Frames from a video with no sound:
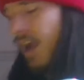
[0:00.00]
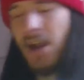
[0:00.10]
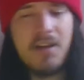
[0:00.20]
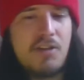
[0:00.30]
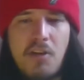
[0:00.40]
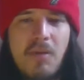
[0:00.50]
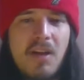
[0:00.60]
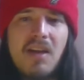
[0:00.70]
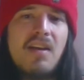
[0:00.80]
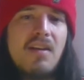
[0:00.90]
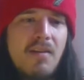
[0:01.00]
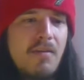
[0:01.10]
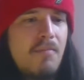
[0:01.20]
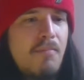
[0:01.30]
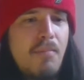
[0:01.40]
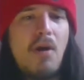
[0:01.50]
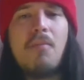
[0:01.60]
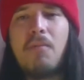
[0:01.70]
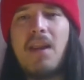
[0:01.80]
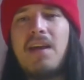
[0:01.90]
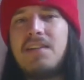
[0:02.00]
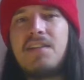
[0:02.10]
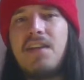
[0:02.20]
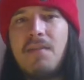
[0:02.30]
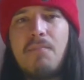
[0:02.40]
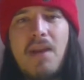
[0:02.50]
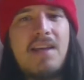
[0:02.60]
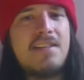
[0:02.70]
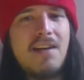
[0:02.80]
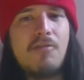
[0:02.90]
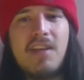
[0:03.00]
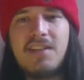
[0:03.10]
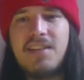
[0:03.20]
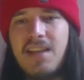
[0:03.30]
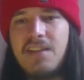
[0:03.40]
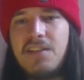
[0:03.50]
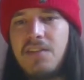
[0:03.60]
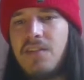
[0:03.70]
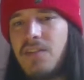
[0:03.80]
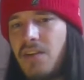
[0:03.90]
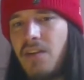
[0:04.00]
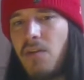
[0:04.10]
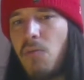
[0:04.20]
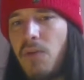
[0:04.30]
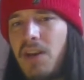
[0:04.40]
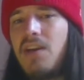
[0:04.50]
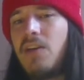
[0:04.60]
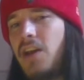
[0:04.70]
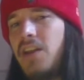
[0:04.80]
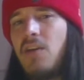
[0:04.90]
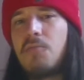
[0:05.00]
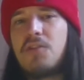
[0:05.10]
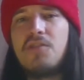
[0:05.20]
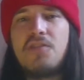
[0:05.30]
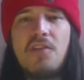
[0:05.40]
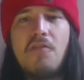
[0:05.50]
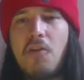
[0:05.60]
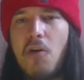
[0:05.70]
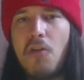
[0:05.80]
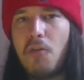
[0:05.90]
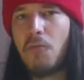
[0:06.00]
assuming Palmer plays out this season, we look at the options that you've got on the